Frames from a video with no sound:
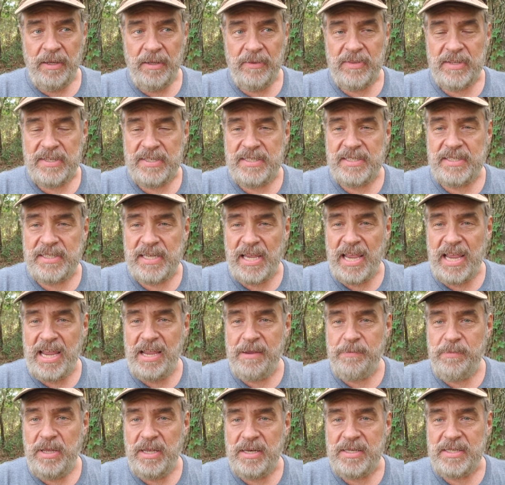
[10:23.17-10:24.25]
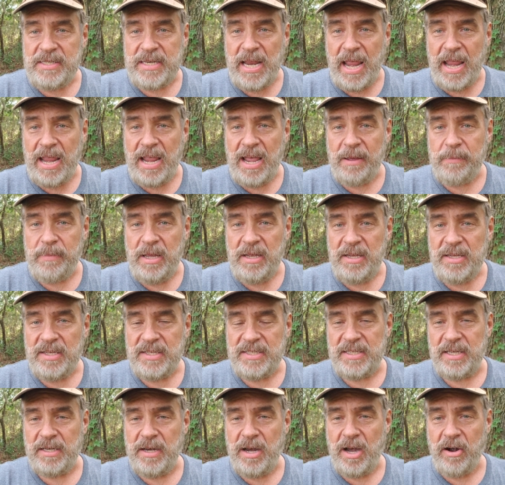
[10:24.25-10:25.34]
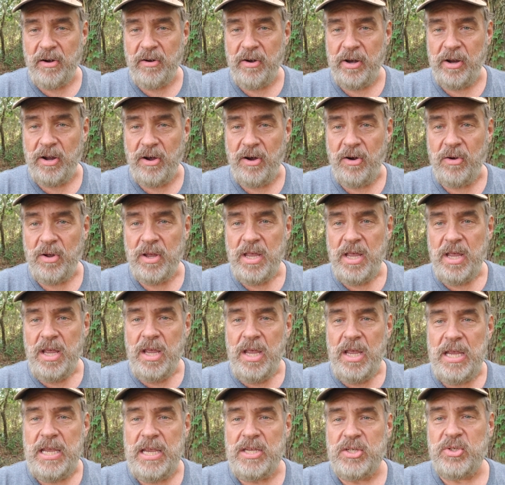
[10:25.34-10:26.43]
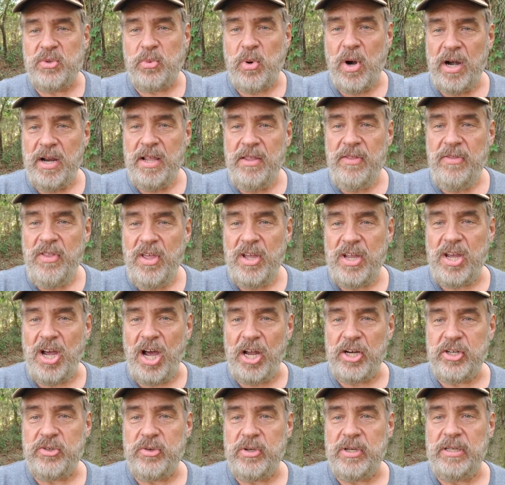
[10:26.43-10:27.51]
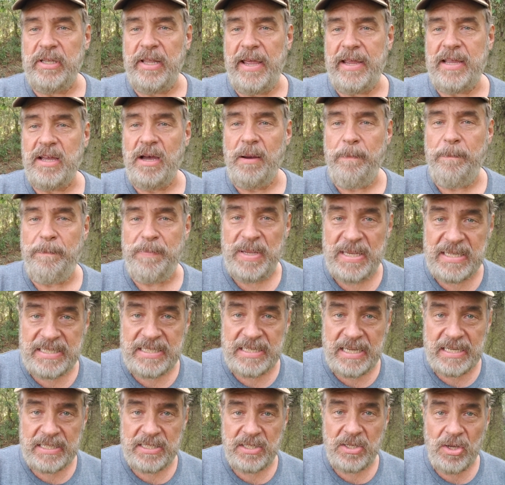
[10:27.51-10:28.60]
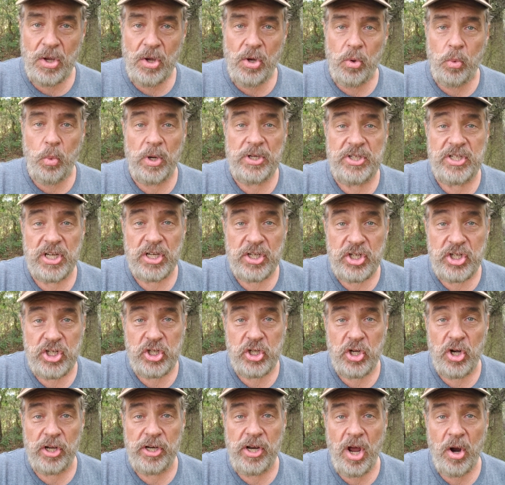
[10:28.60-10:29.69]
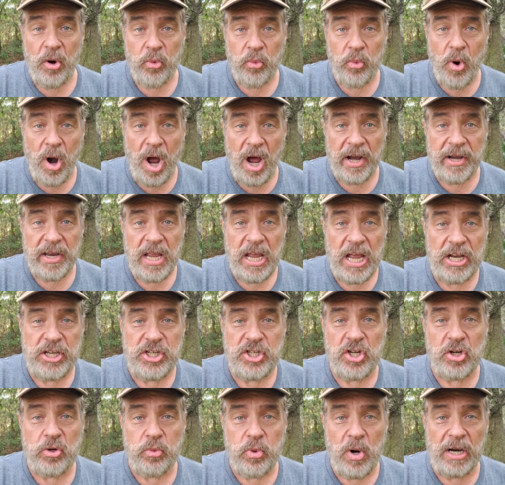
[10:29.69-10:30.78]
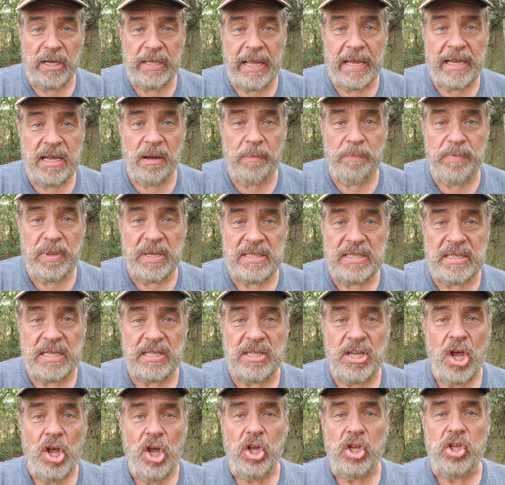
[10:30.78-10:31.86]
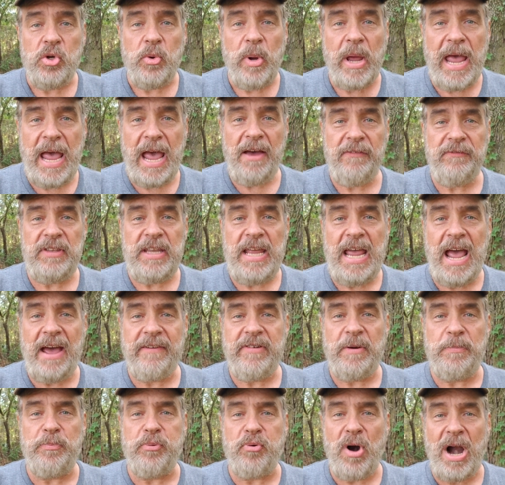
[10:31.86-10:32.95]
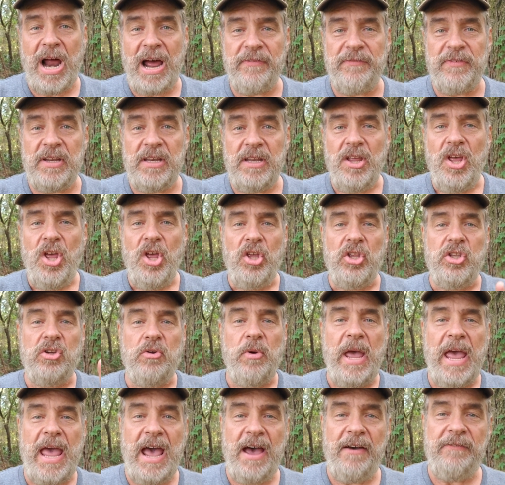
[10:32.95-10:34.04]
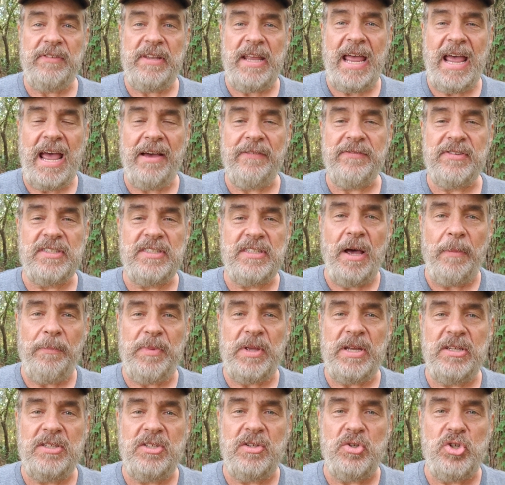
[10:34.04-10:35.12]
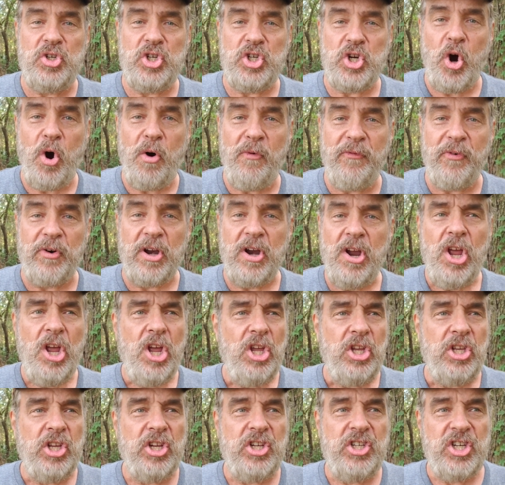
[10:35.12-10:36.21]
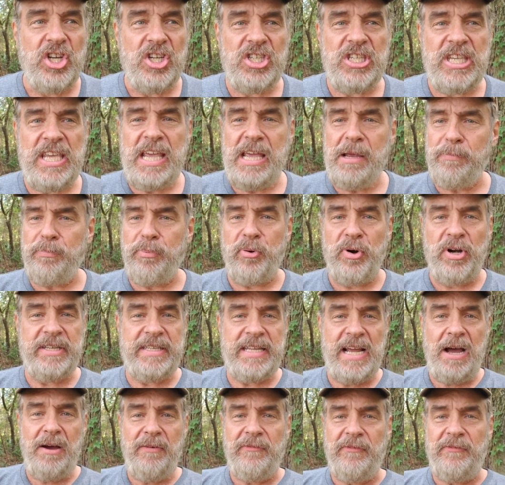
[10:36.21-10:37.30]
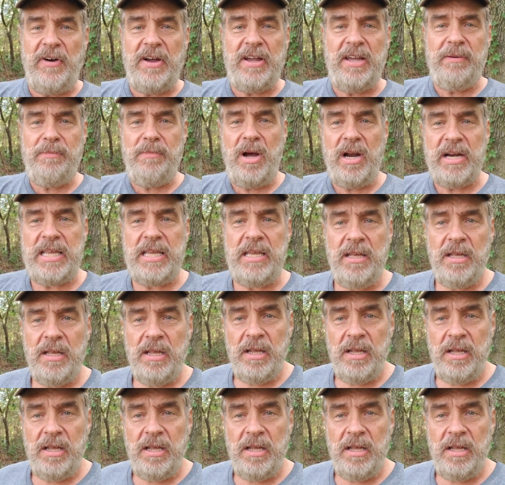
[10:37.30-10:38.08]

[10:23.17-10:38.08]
The same damn scenario. He's running the country like a business, which it should run. It should run like a business. You have to have a profit. You have to have something to show for you. You just can't print out fucking money.